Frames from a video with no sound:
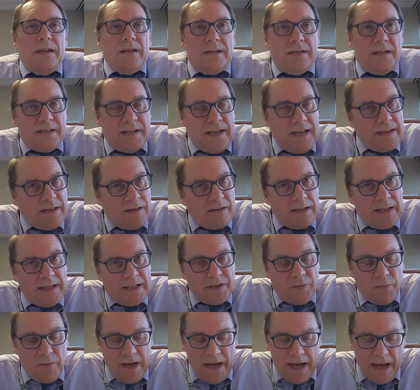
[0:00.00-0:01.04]
To say the
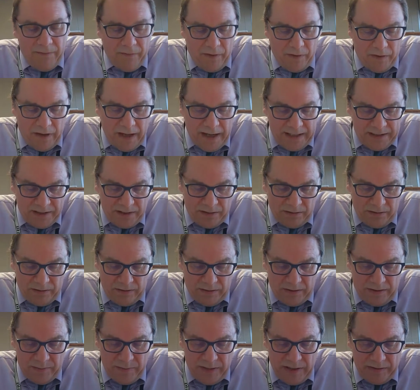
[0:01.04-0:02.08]
least, we have a lot to
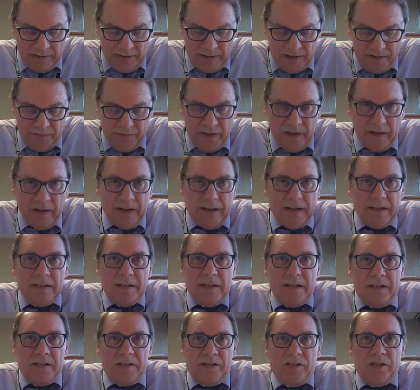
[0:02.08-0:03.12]
learn about this variant.
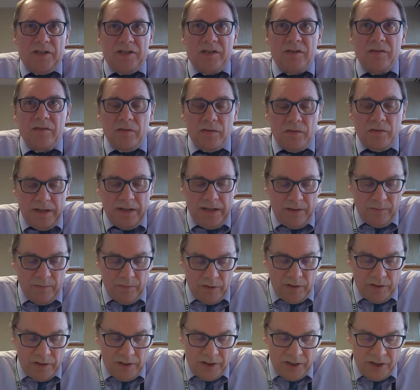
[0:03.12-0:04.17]
It is just newly
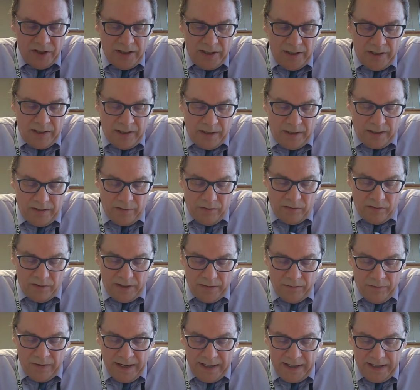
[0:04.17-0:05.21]
emerged and
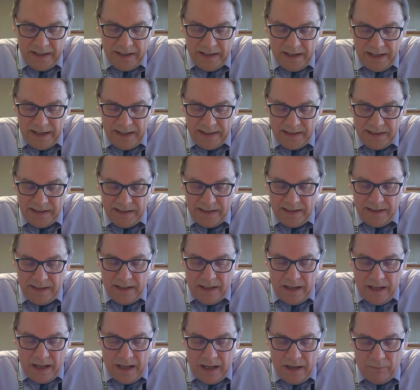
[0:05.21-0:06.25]
newly recognized.
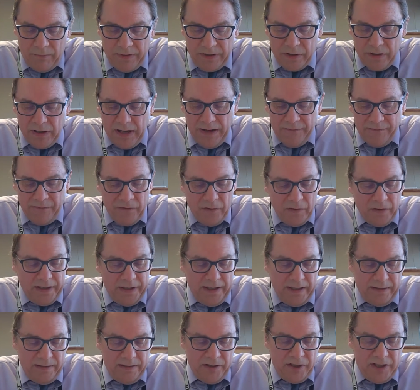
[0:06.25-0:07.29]
We do not
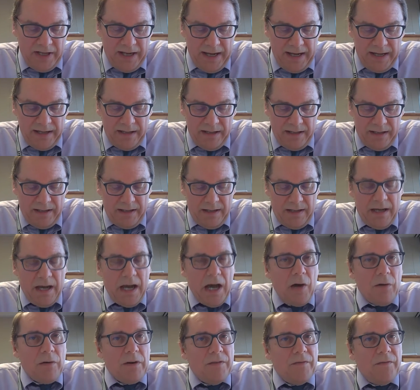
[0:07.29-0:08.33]
fully understand
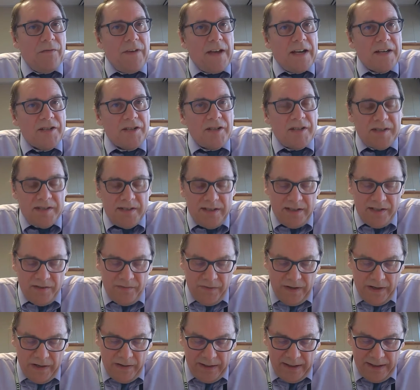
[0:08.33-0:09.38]
how infectious this
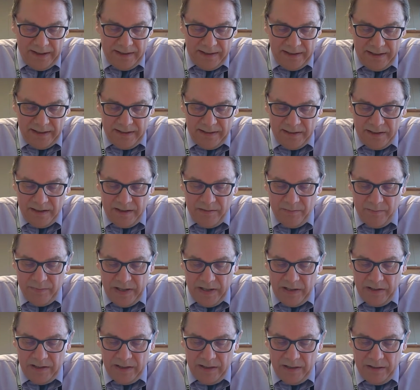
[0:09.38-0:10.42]
variant is
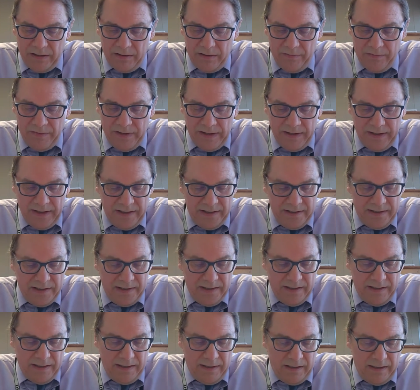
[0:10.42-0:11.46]
compared to other
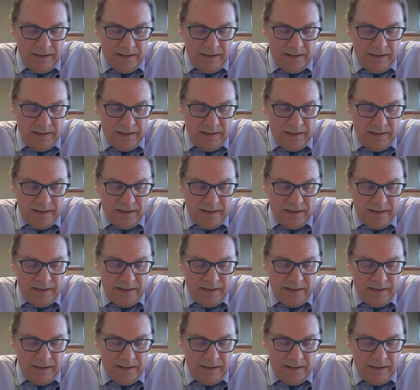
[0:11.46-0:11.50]
variants,